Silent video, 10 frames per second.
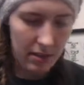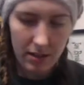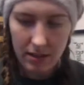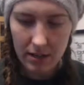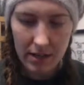
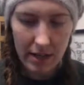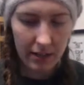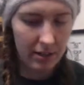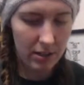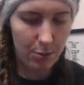
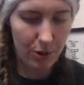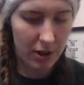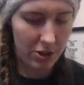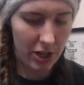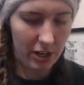next
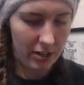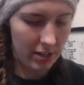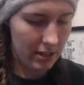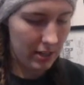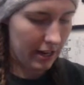project
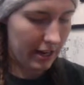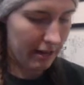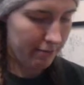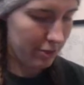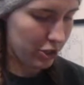that I
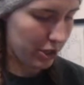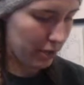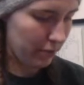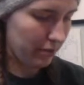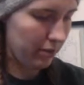have to share
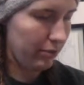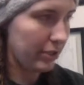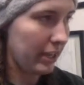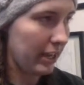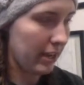with you
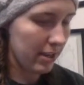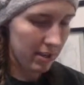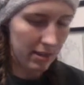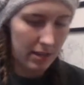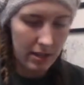today
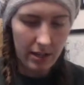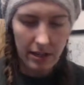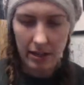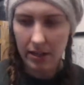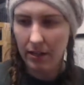
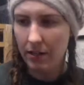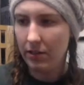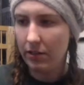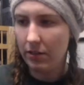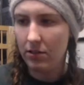
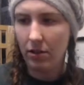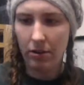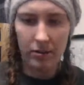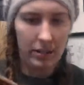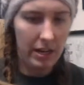is
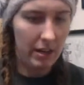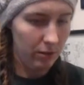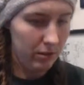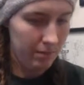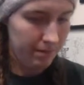currently
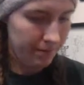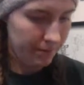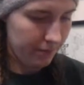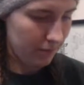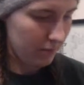tangled
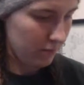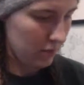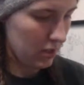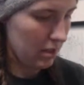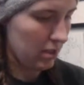
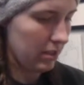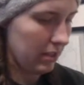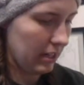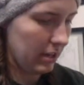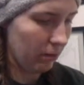in the
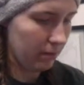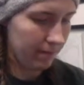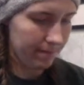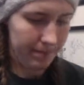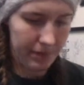needle.
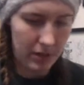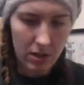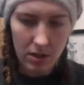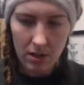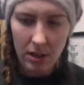
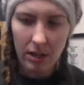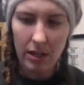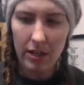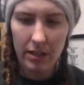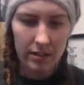
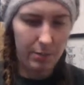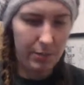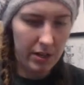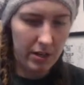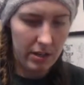It is
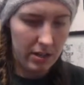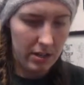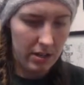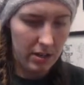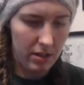my
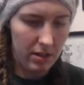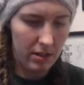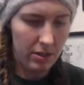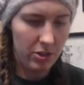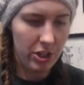
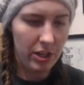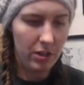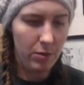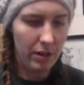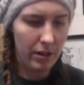
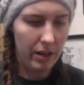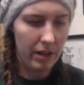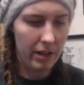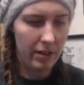January